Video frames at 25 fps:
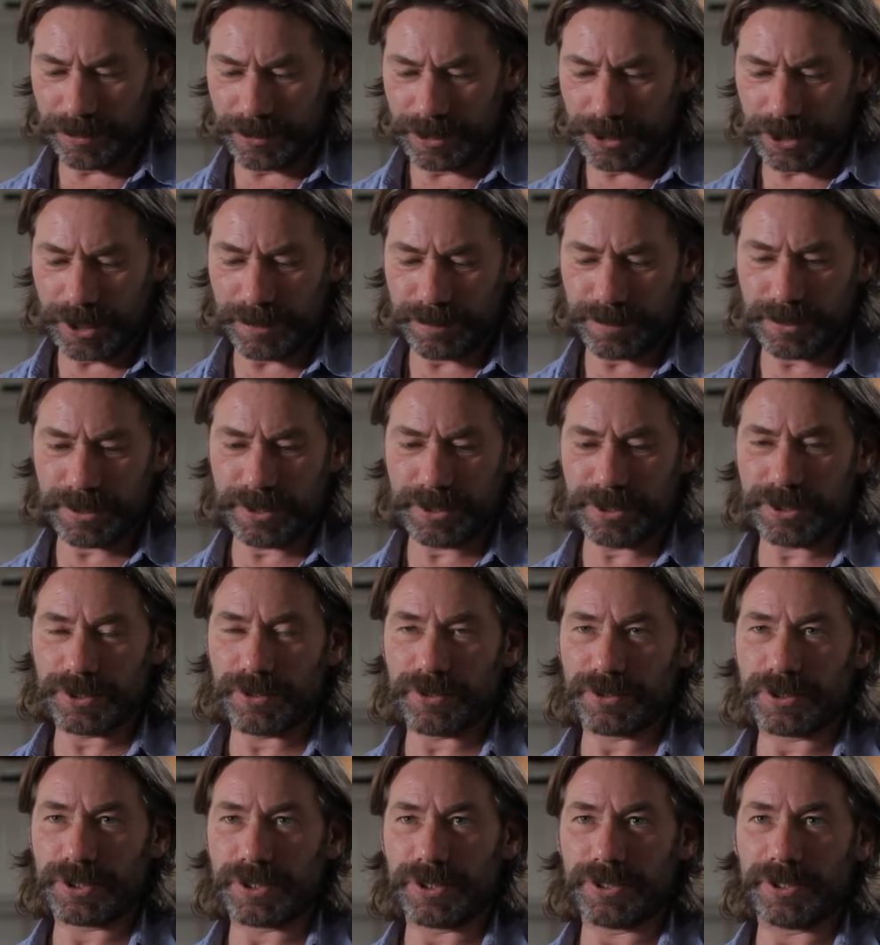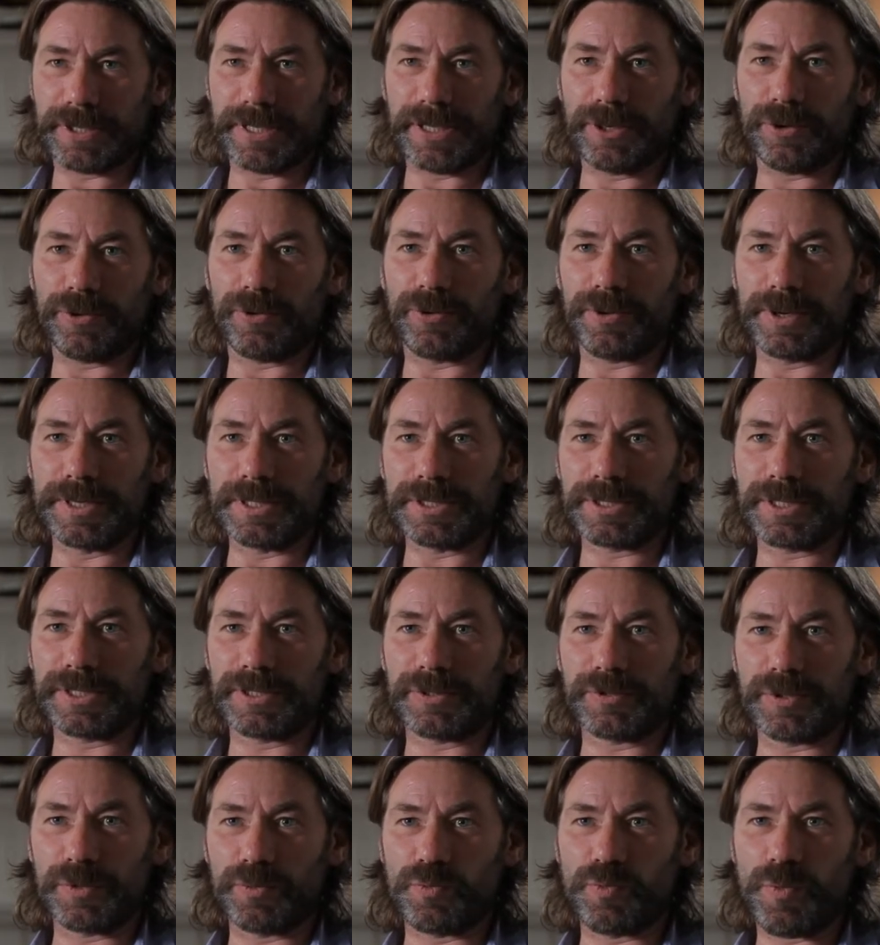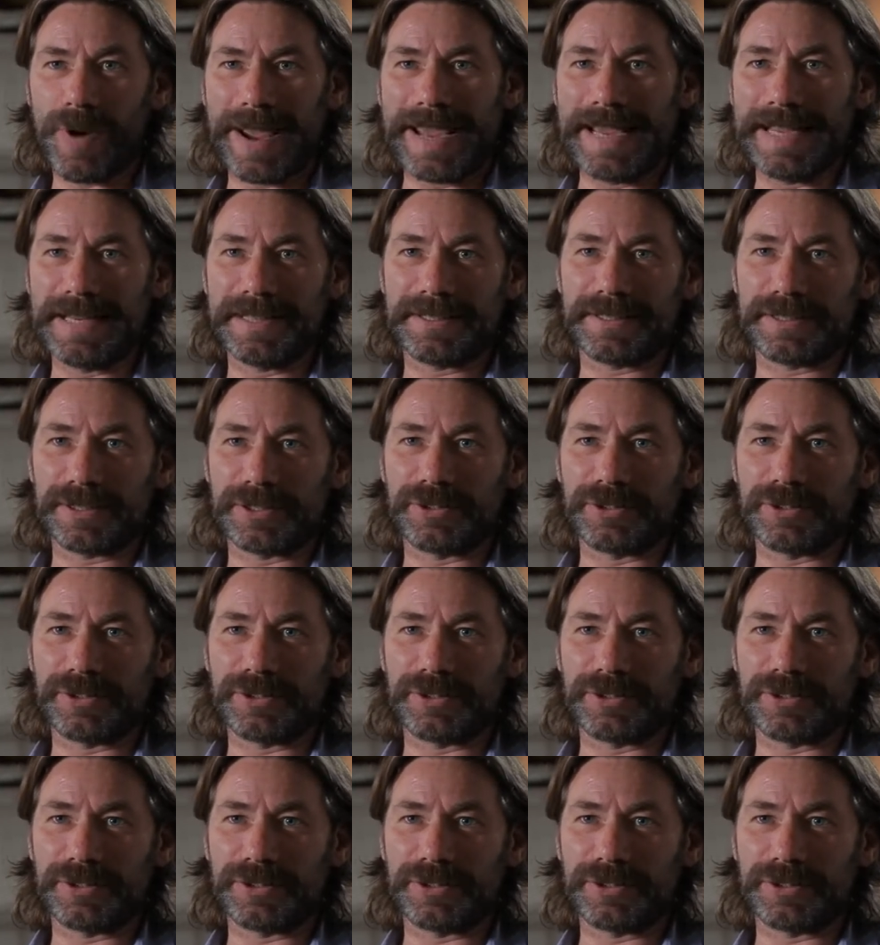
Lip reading: substance or something, or its weight,